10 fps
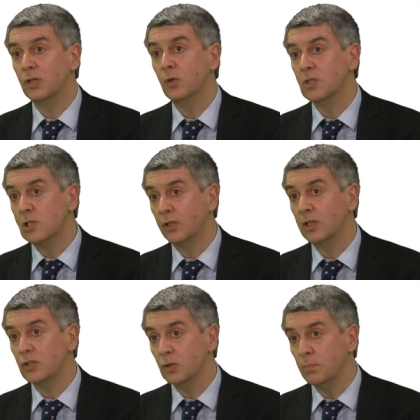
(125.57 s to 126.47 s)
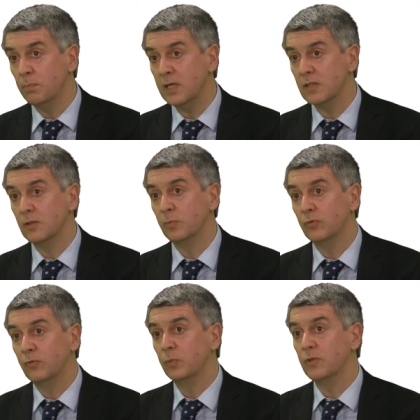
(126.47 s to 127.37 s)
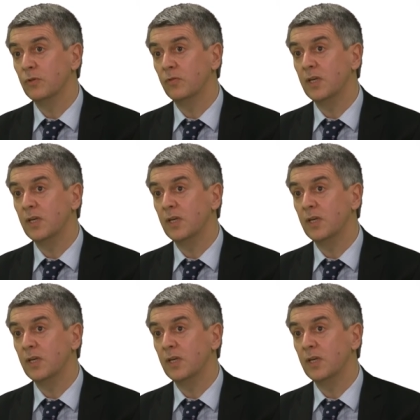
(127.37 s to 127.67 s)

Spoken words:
who is looking to beat the performance of the